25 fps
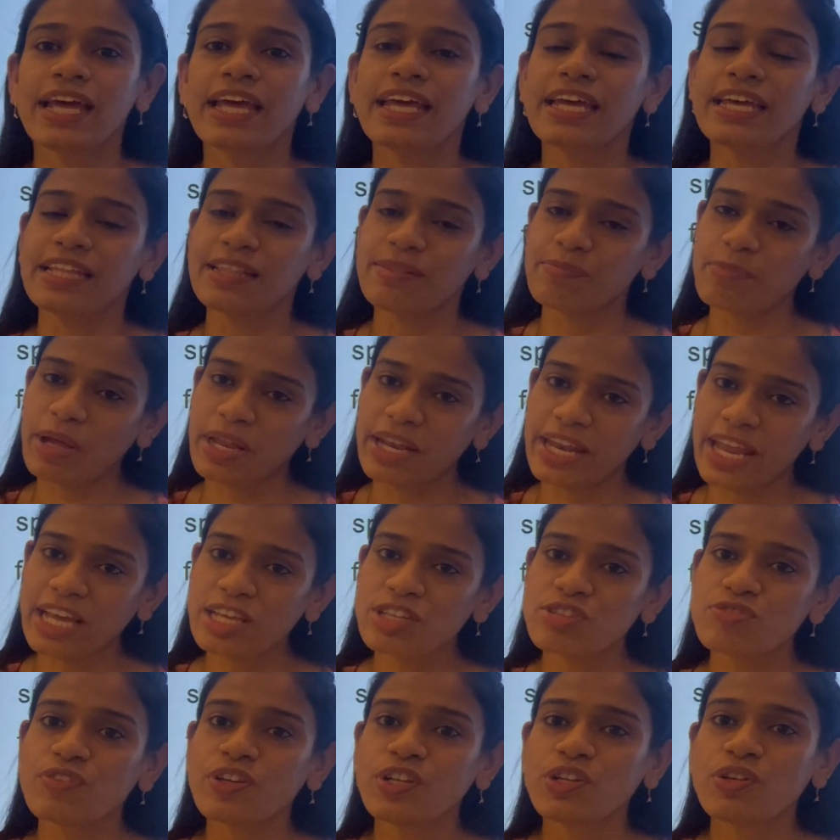In my
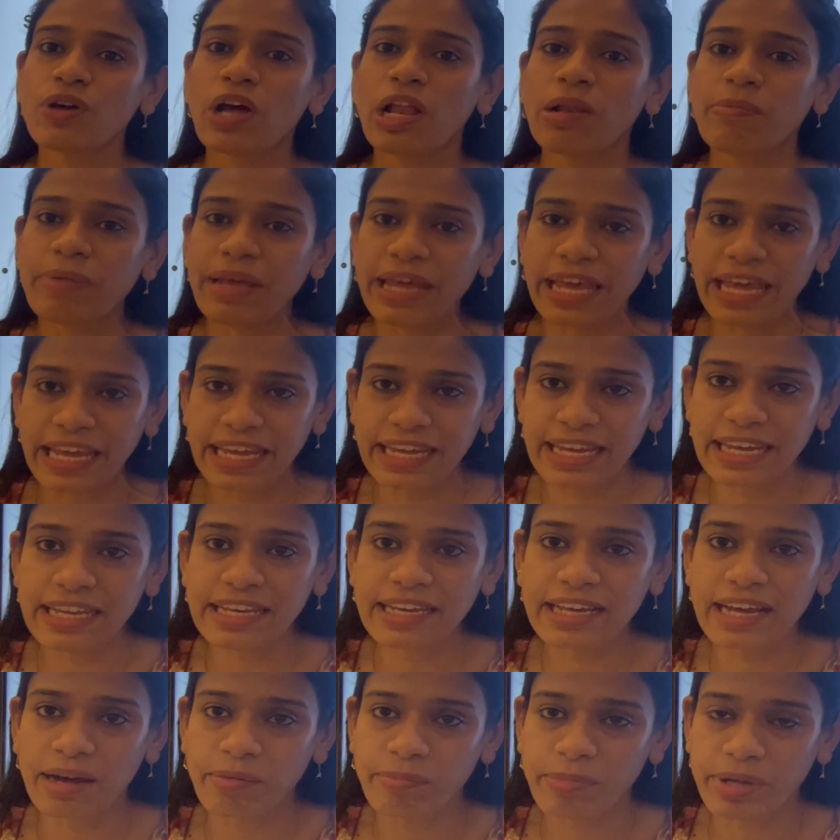next video, I'll be again
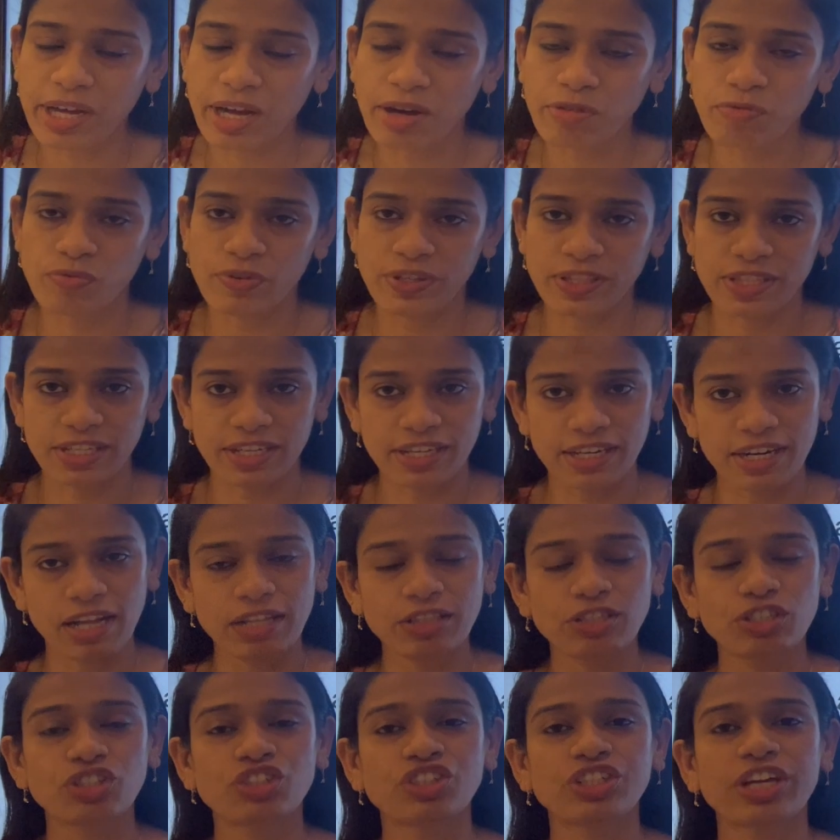coming up with
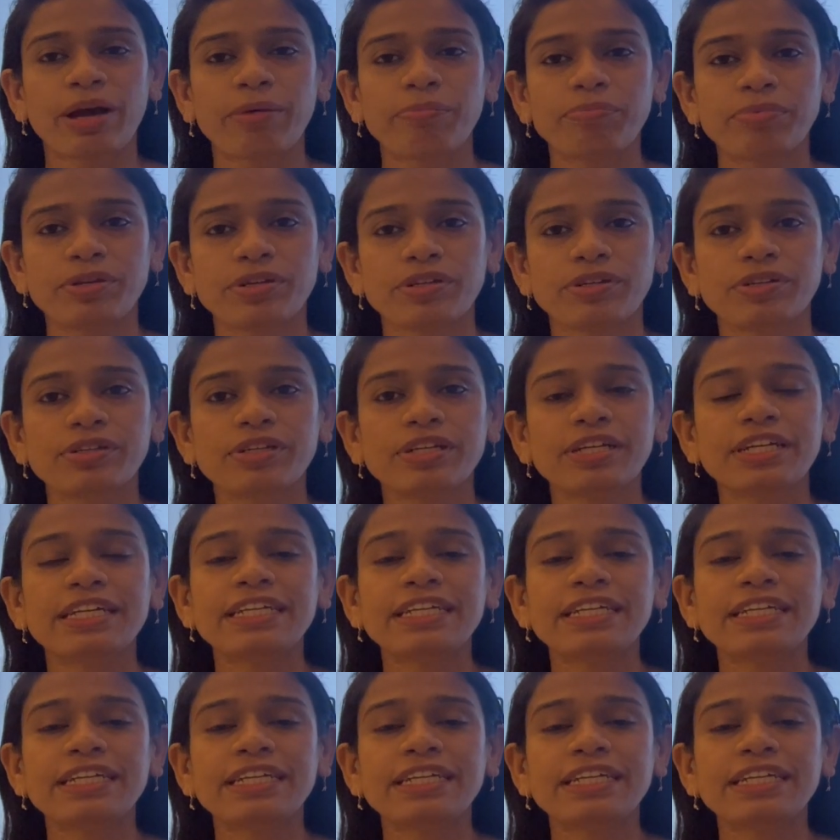another chapter.